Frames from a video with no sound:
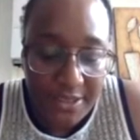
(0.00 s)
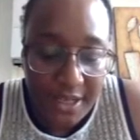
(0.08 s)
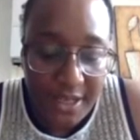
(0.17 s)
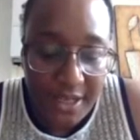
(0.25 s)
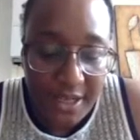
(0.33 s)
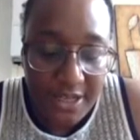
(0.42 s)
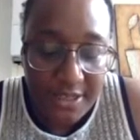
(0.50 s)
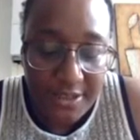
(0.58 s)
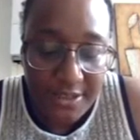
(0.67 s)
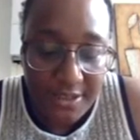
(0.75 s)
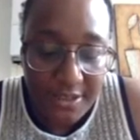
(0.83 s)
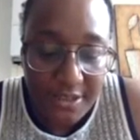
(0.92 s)
that I
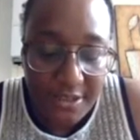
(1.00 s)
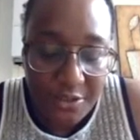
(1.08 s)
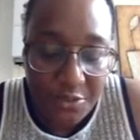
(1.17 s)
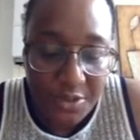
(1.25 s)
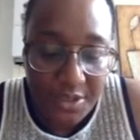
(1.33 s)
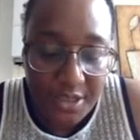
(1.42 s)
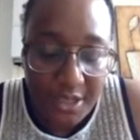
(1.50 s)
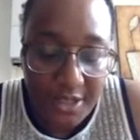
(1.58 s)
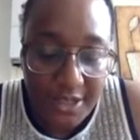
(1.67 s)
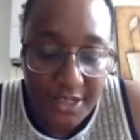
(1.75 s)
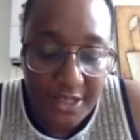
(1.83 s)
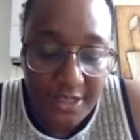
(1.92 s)
can see those
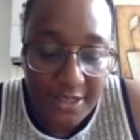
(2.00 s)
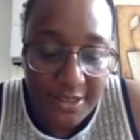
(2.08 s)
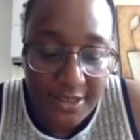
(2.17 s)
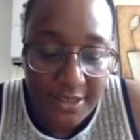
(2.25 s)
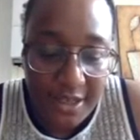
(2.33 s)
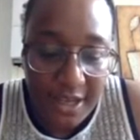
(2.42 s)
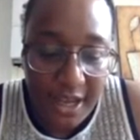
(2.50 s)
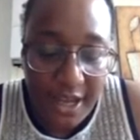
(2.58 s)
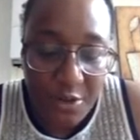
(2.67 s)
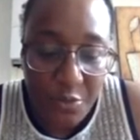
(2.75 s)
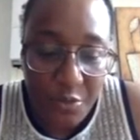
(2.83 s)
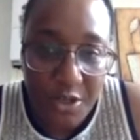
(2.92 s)
signs
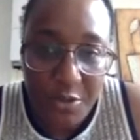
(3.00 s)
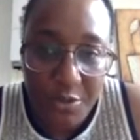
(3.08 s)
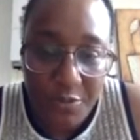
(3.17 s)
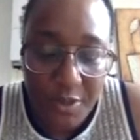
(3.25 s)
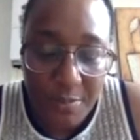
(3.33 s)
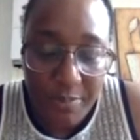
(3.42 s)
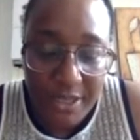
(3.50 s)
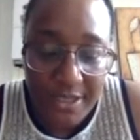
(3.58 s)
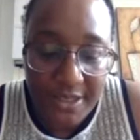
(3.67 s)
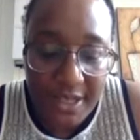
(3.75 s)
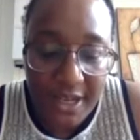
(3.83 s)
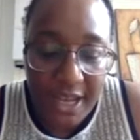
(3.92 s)
and work with them
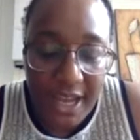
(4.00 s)
better.